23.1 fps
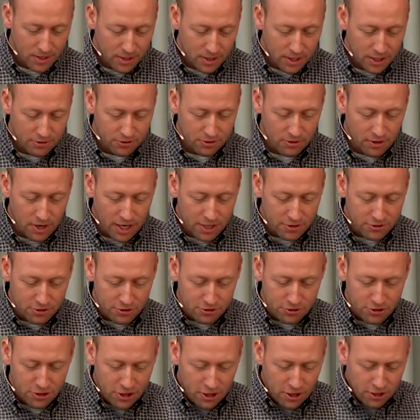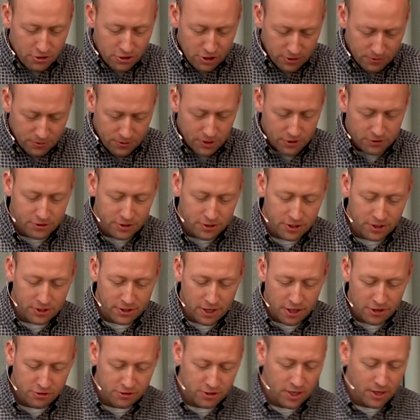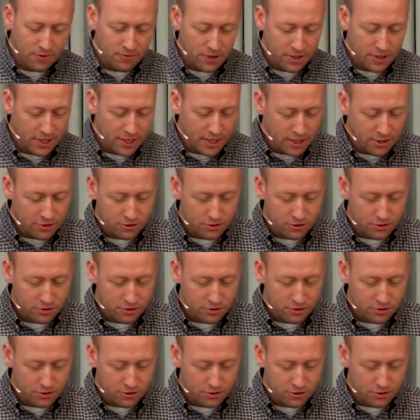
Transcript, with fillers: He's a righteous judge. He feels indignation every day.